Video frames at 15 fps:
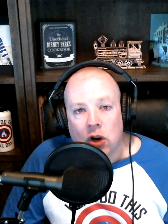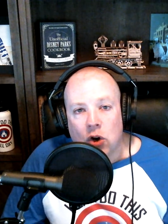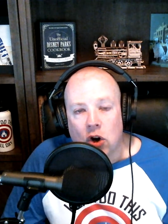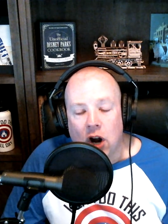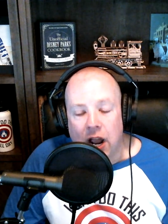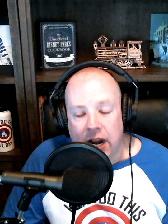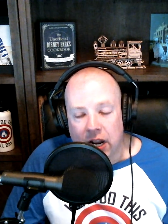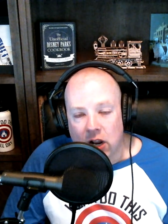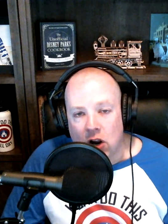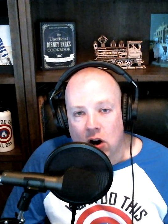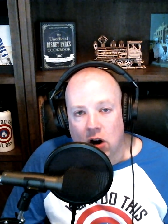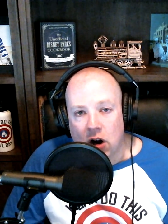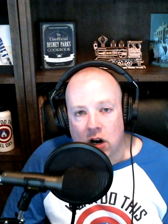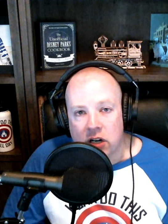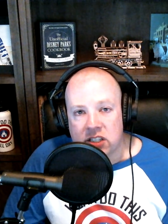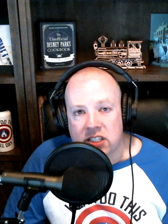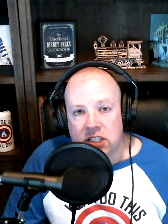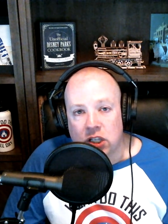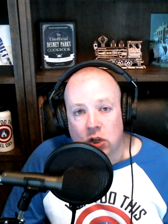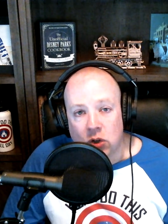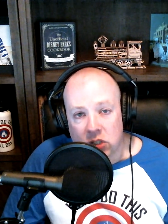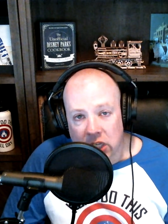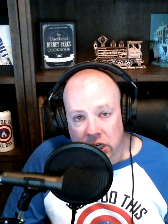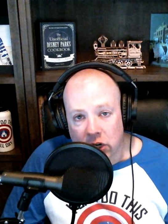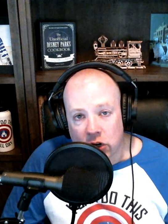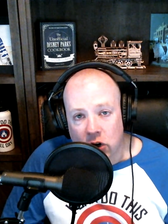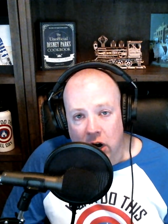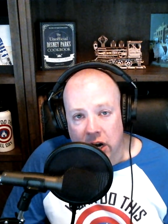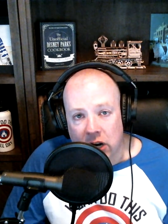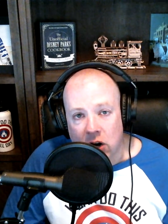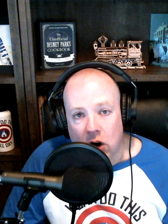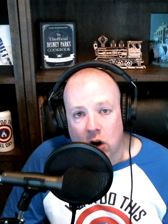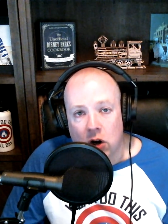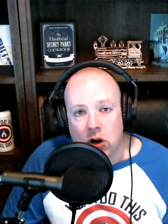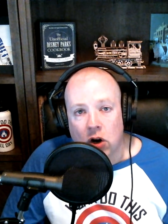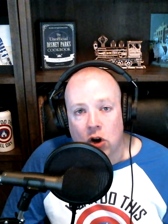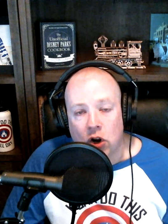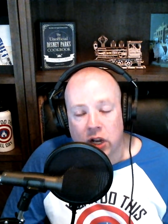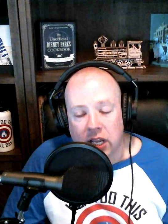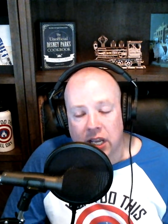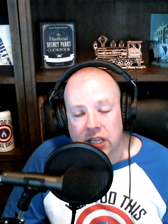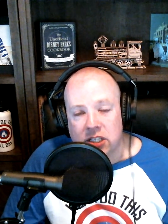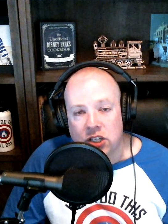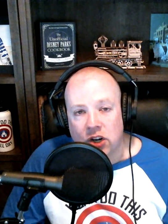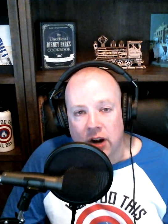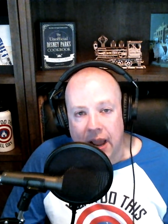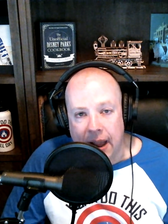credit cards, using your credit card or hooking it to your